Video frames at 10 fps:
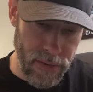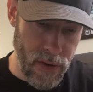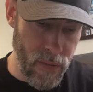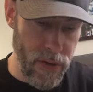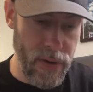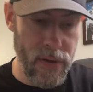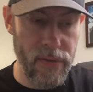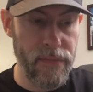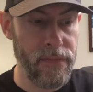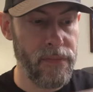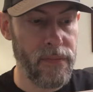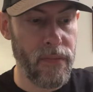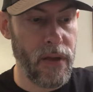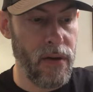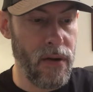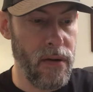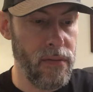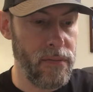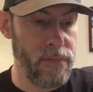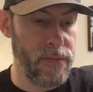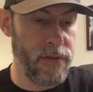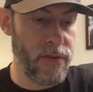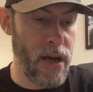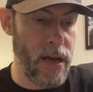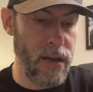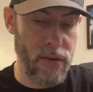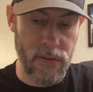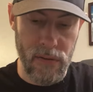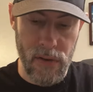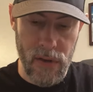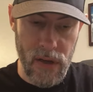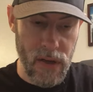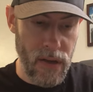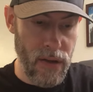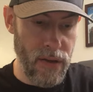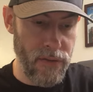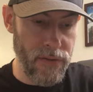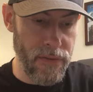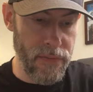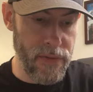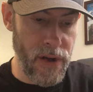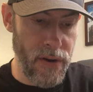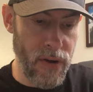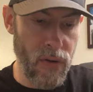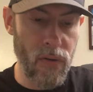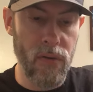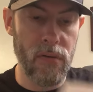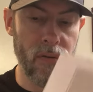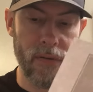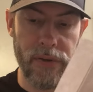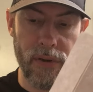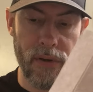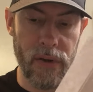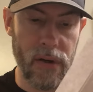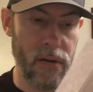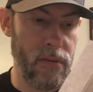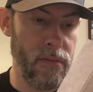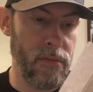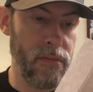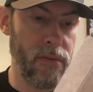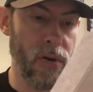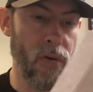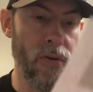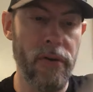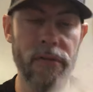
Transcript: come with a signed insert from Terry Cole, the co-owner